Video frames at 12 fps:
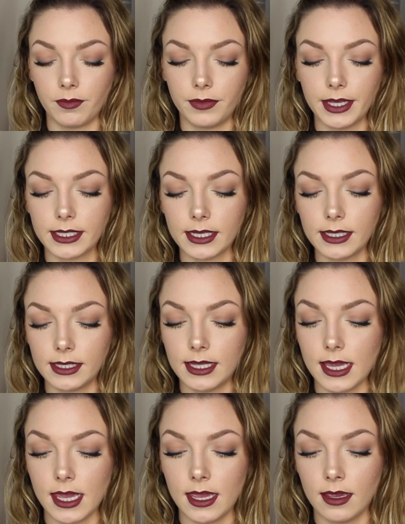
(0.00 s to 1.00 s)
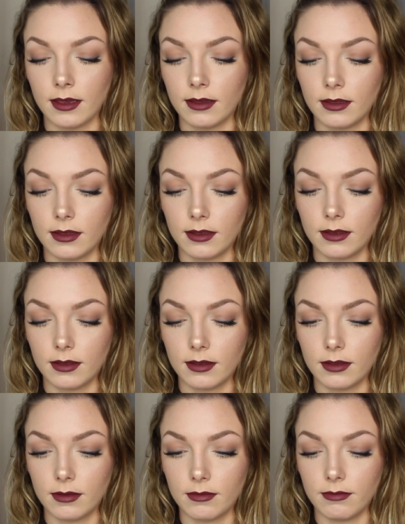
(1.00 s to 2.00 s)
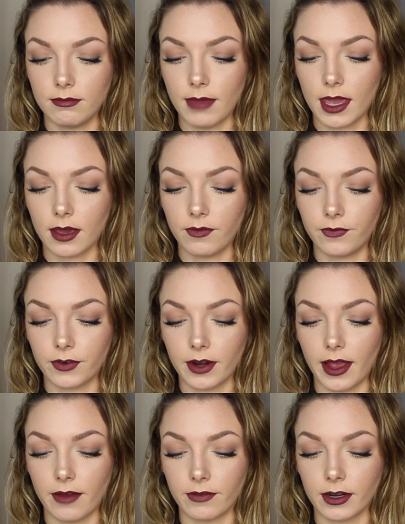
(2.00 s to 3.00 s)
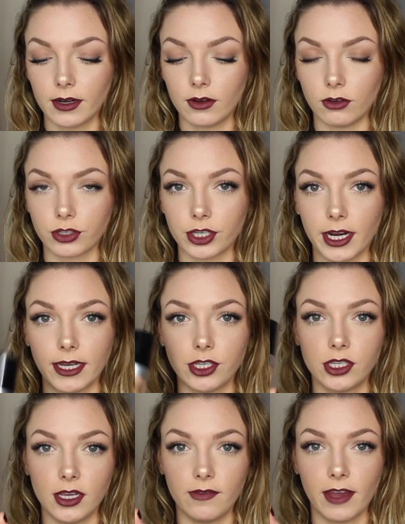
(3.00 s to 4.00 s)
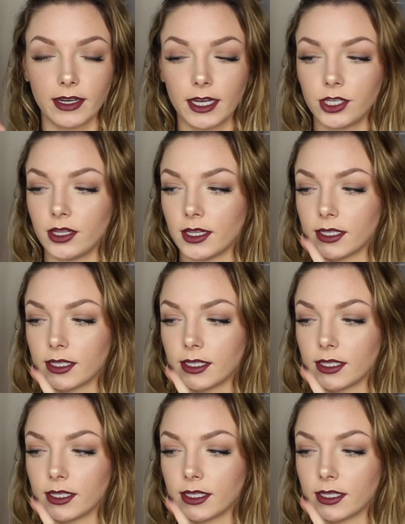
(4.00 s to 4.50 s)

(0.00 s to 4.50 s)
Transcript: This is the Makeup Forever Ultra HD foundation.